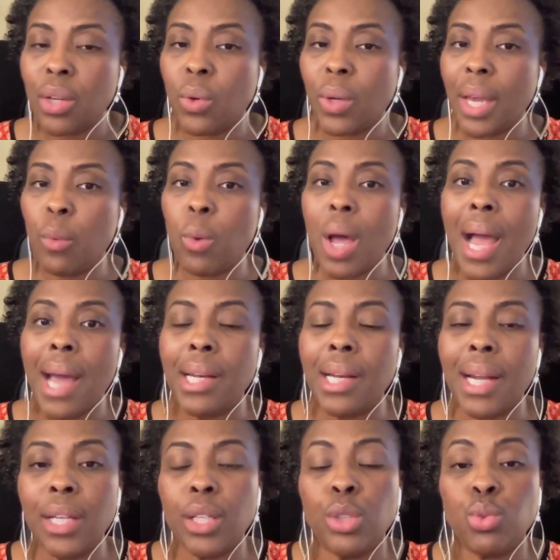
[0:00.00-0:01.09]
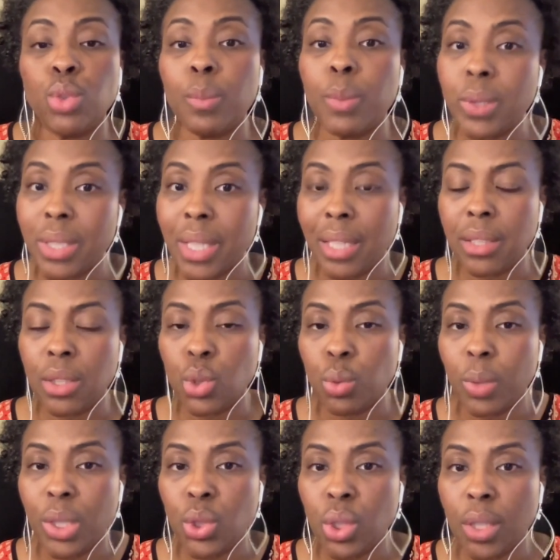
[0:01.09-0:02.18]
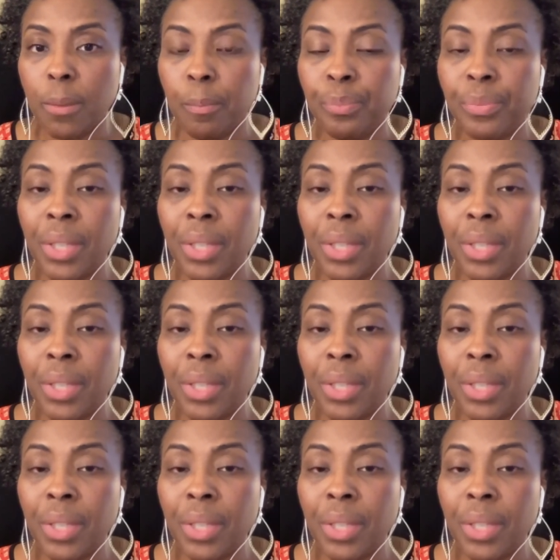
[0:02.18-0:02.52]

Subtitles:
okay, well, how did I contribute to that situation?